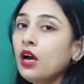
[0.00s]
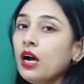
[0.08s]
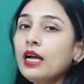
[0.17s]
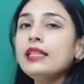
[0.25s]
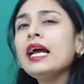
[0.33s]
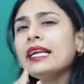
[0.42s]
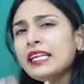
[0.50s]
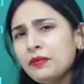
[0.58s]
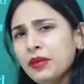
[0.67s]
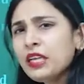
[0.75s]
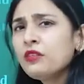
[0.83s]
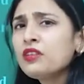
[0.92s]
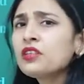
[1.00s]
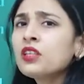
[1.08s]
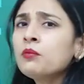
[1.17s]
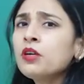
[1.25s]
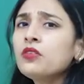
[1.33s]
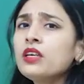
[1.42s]
Let it be equation
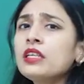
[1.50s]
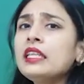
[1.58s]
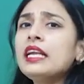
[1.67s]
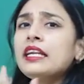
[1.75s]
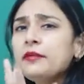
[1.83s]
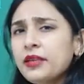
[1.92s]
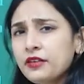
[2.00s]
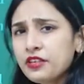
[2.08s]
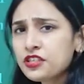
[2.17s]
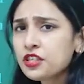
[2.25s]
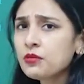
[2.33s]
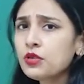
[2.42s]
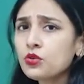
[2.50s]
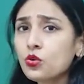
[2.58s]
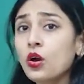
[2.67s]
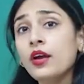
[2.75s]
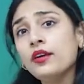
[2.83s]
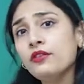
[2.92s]
number 1, let it be equation number 2.
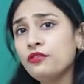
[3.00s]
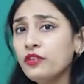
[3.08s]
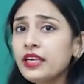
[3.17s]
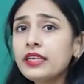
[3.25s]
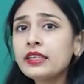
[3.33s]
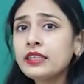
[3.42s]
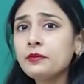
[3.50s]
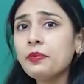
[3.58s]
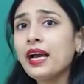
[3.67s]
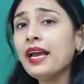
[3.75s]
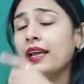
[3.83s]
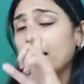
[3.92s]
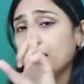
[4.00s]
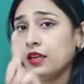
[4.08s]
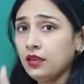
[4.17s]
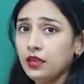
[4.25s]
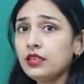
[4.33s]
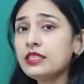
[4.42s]
We done it by
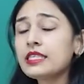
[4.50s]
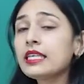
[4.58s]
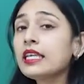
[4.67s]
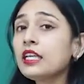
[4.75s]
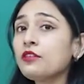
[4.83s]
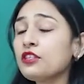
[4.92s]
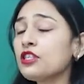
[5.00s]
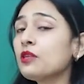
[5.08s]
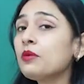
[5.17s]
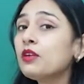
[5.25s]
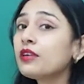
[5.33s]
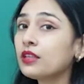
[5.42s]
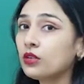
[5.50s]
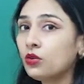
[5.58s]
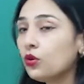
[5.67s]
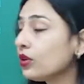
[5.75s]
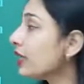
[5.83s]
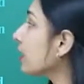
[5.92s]
taking equation number 1.
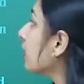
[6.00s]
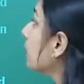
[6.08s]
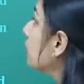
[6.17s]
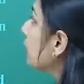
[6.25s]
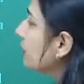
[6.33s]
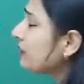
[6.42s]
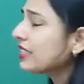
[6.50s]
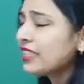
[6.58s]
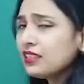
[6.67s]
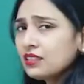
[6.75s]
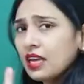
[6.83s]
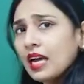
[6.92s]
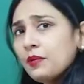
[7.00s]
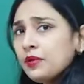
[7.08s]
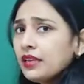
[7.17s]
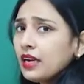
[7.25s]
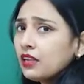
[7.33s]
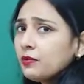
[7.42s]
Okay. So, in our case, I
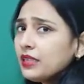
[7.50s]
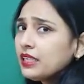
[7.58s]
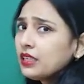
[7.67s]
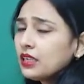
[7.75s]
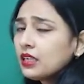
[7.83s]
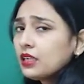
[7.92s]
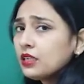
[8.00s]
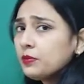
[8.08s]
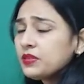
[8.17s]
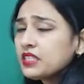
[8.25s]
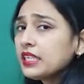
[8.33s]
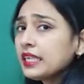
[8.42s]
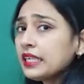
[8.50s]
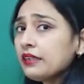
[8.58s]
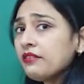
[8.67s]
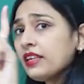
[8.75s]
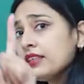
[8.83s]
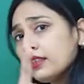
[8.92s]
will be representing it
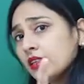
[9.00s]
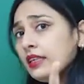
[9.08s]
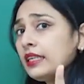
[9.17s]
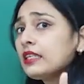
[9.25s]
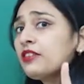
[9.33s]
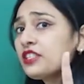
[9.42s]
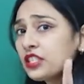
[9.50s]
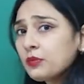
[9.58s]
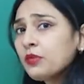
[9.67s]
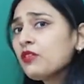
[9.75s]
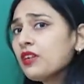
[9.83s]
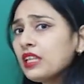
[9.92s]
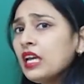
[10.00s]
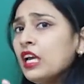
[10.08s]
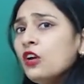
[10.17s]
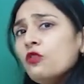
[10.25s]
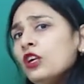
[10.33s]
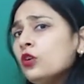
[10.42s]
with equation number 1.
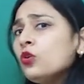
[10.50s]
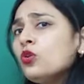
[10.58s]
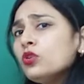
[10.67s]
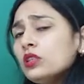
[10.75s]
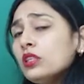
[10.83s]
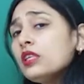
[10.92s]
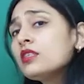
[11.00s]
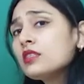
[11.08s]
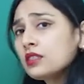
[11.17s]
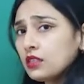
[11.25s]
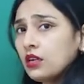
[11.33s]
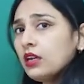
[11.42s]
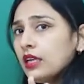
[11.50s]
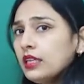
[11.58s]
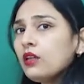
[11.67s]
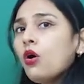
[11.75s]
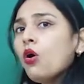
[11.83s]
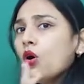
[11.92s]
We will do this
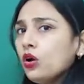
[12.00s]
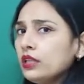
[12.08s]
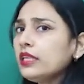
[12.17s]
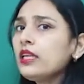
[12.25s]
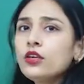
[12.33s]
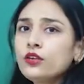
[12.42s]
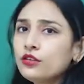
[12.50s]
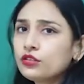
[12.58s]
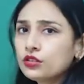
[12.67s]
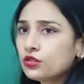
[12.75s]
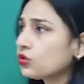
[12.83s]
in all the questions.